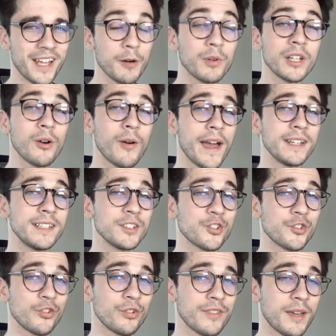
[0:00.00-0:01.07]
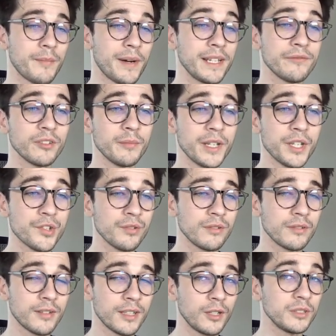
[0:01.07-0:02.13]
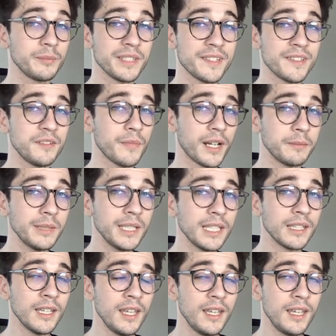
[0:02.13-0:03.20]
I want to go ahead and ensure that my information can only be seen by me,